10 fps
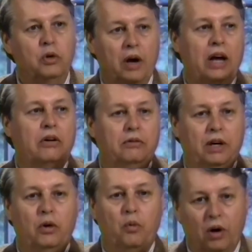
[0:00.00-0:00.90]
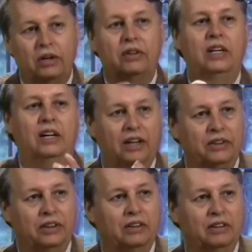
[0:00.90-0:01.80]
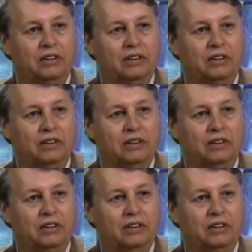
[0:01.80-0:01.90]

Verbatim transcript: you aggravate one or the other